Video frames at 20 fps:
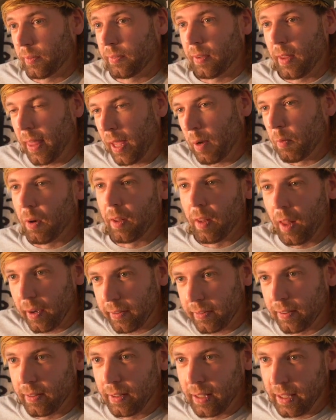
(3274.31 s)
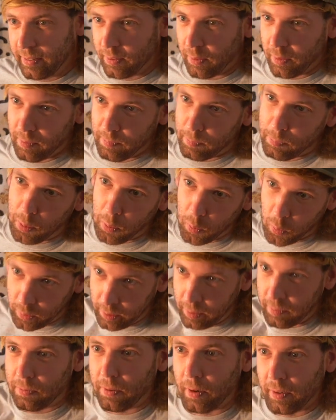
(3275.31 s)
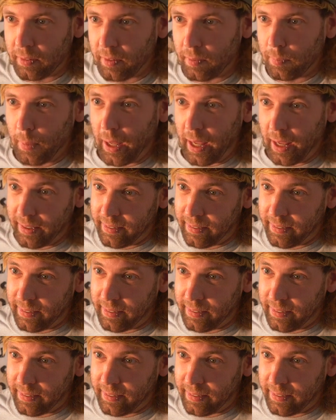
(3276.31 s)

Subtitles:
so they reluctantly sort of pulled in front of me,